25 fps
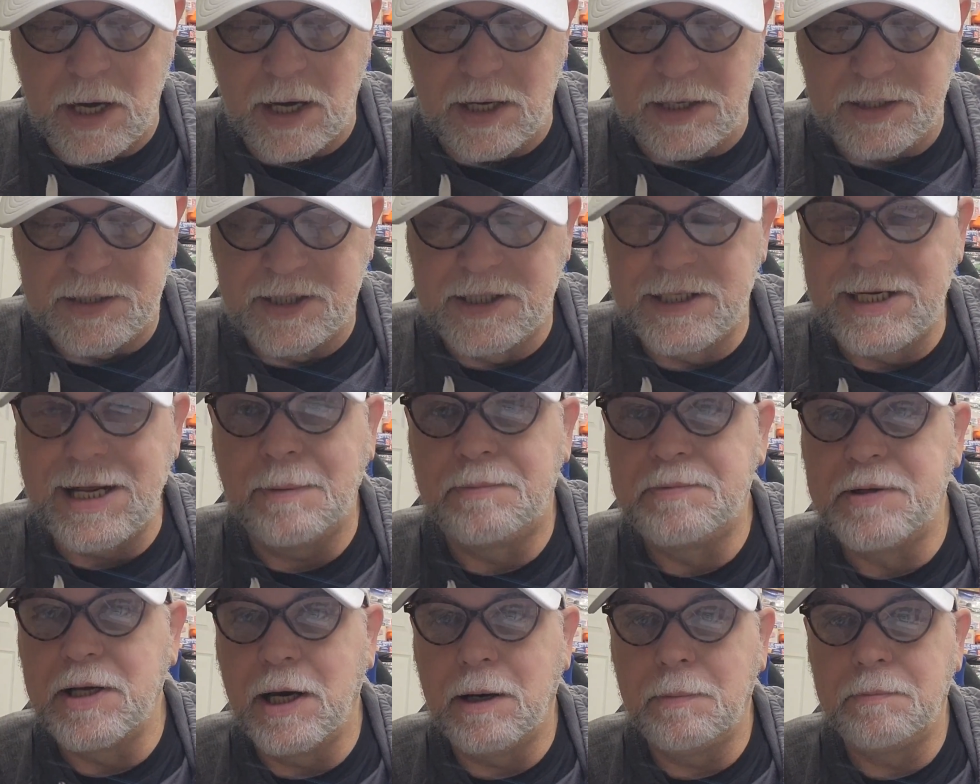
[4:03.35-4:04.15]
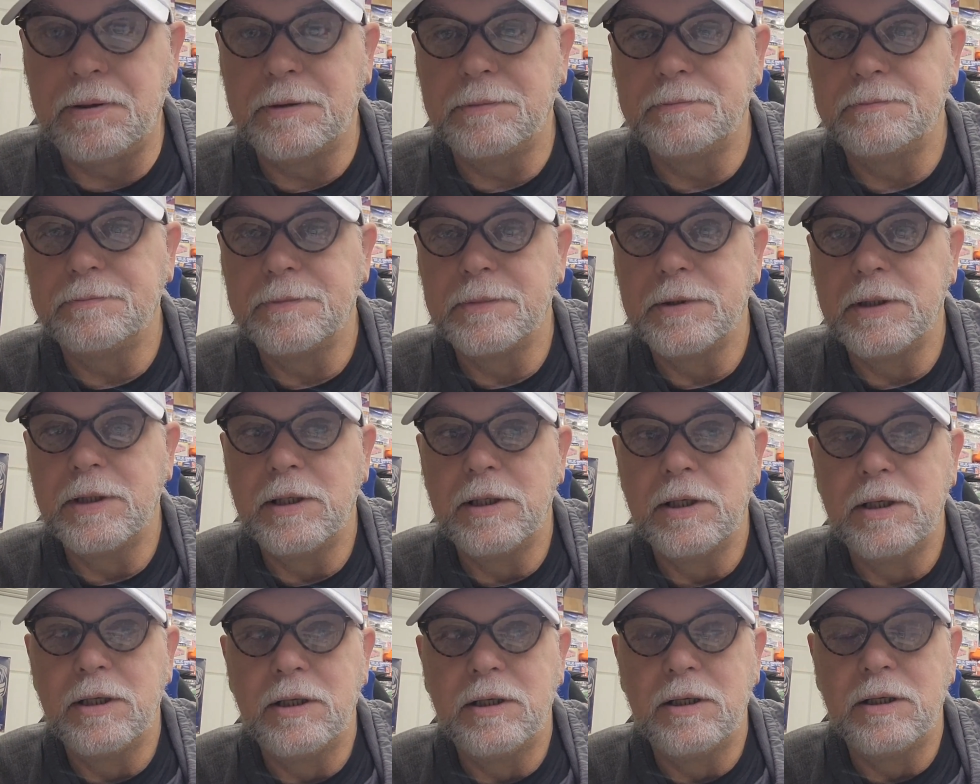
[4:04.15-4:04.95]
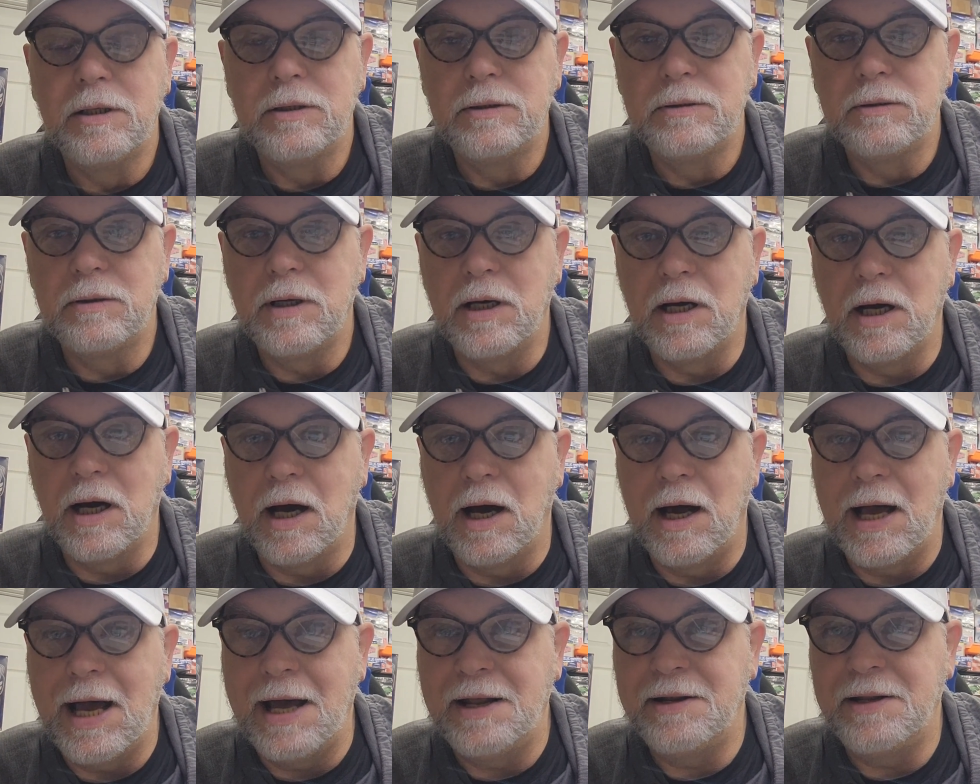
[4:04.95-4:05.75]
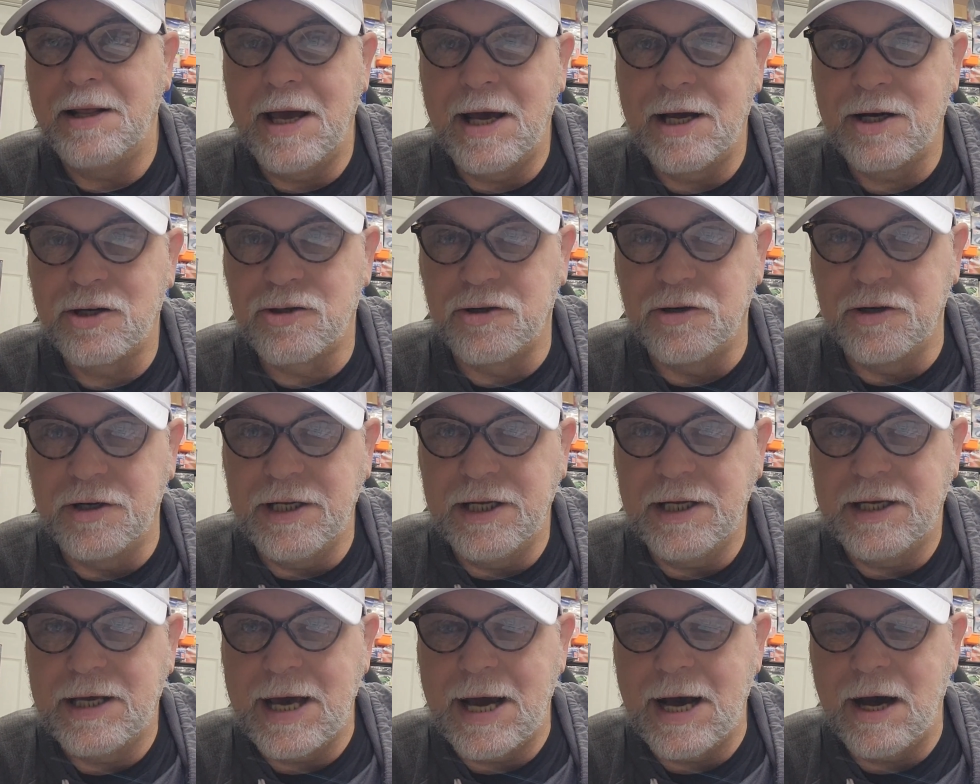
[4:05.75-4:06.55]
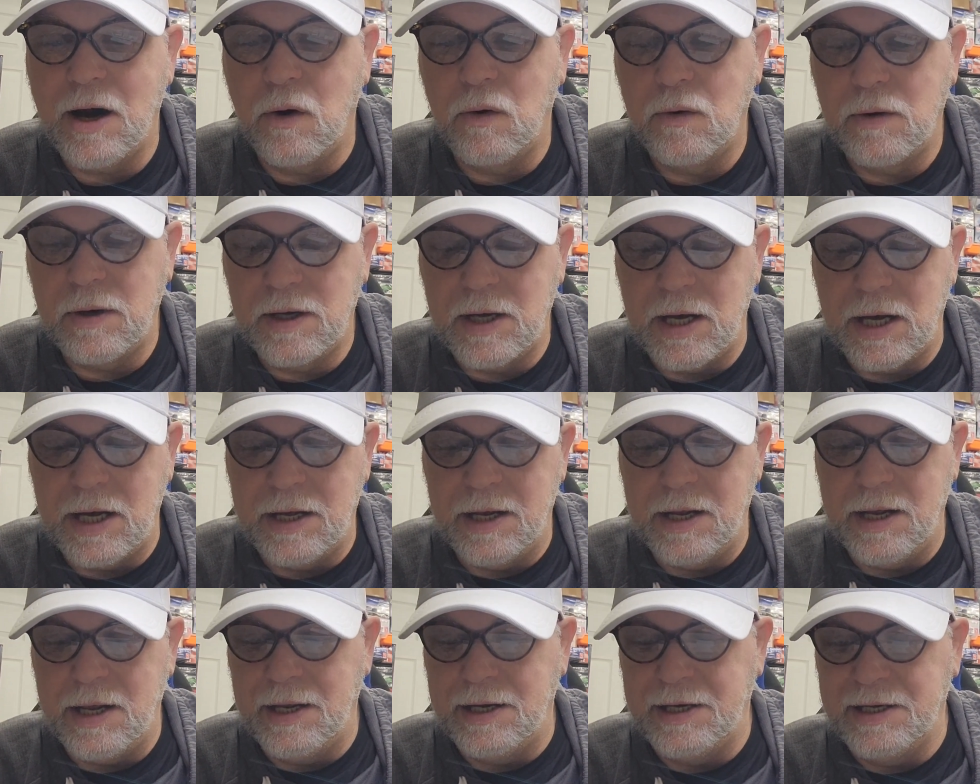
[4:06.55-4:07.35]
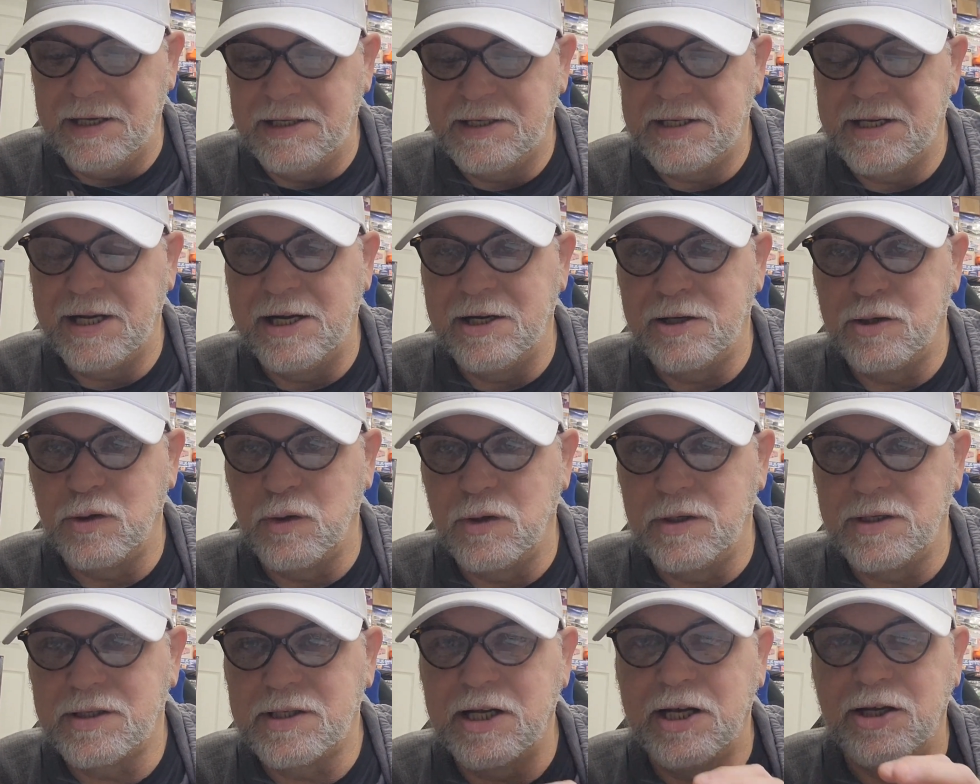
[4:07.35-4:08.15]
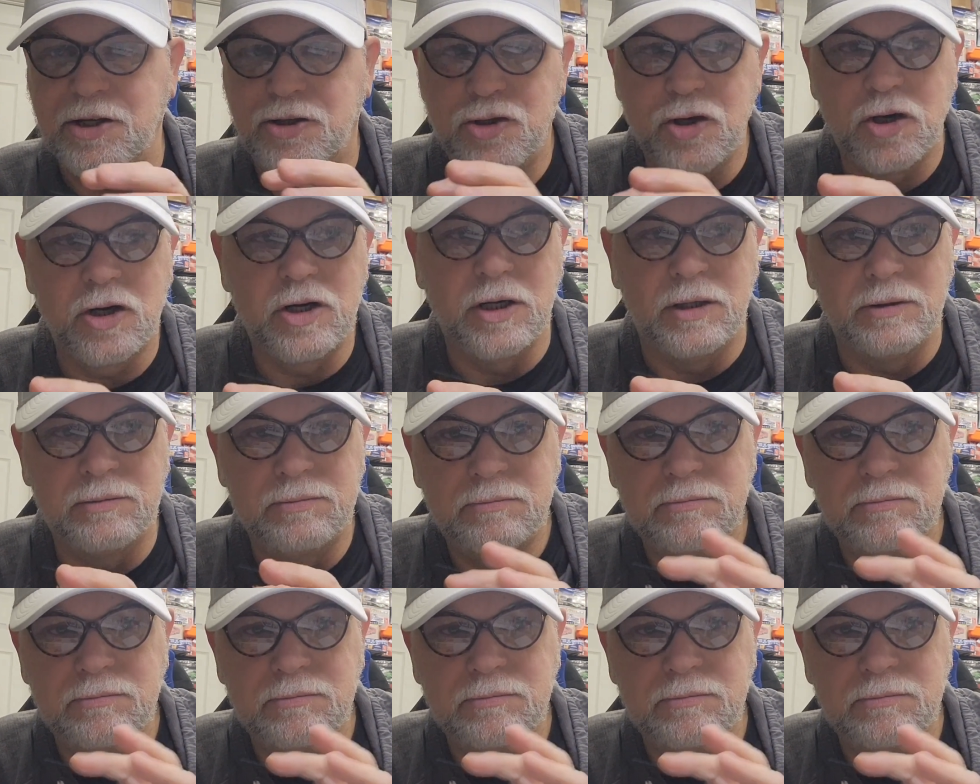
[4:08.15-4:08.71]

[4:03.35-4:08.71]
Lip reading: Stepped up. Had an extra decal, and he sent it to us. It took